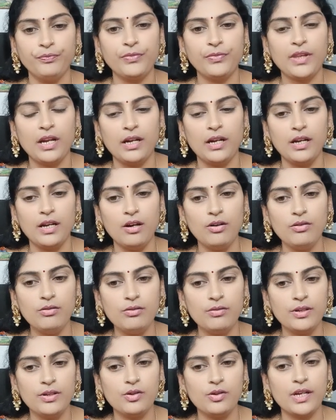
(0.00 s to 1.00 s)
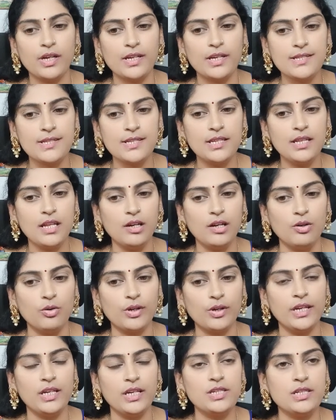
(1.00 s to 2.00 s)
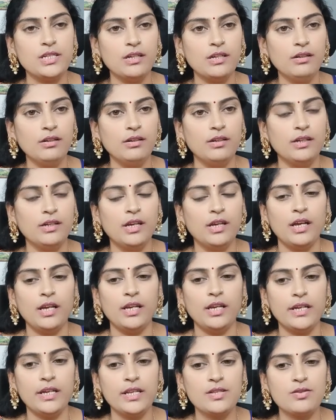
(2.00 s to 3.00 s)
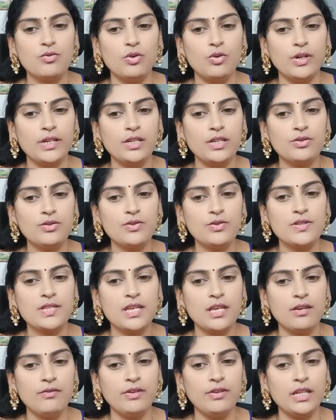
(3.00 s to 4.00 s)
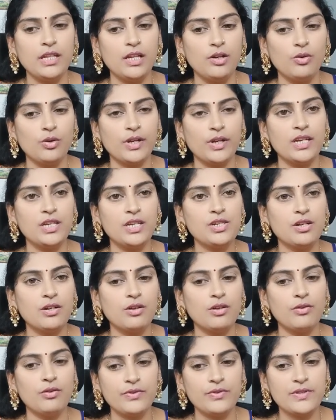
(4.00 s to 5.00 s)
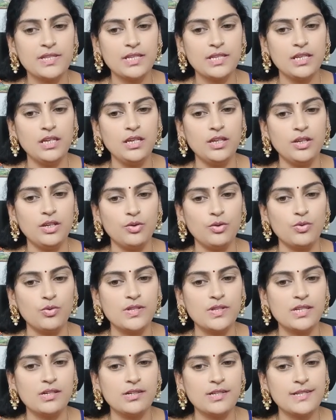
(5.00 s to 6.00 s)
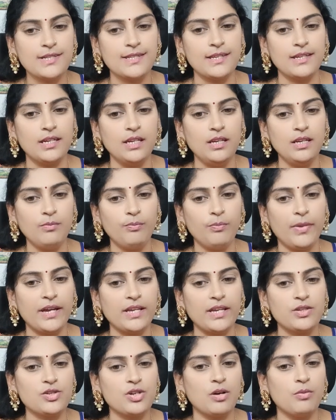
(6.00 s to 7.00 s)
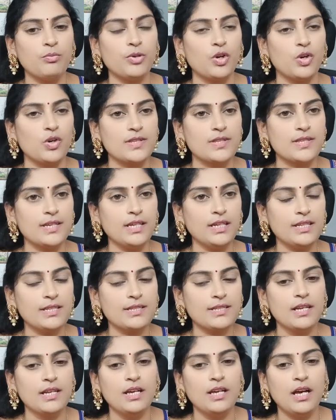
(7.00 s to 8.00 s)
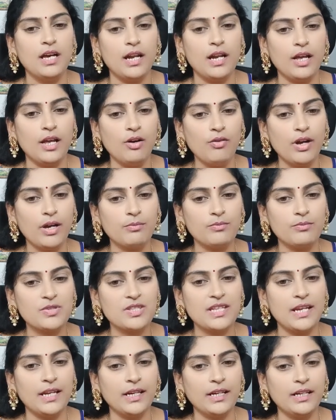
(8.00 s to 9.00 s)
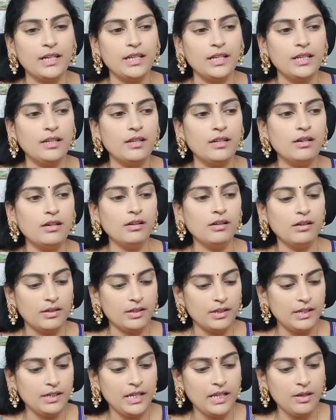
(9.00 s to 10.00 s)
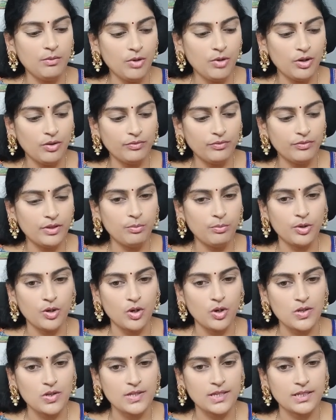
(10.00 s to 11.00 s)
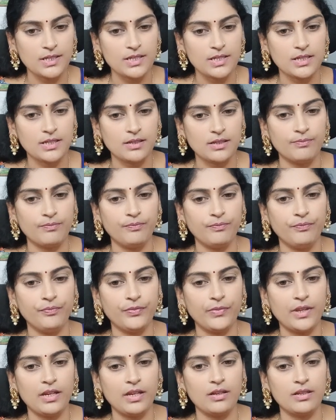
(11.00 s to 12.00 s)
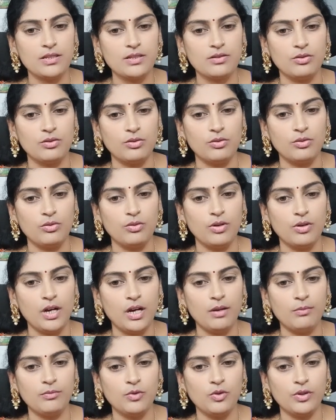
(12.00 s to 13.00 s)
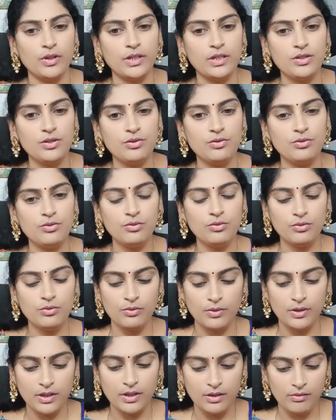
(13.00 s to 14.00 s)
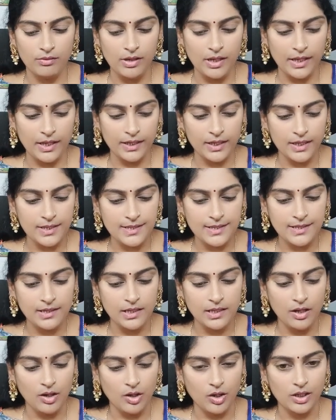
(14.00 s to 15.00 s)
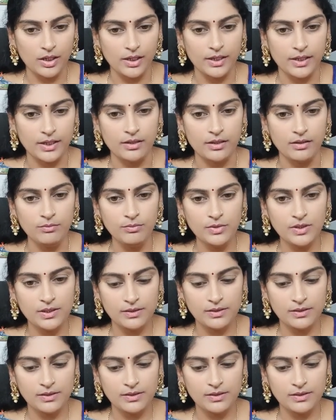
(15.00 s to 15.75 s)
Now you can see the location. It is going to save in the location of C user Siri Pycharm projects. Now I'm selecting the name of the project. So I'm going to give like a Siri Algorithms.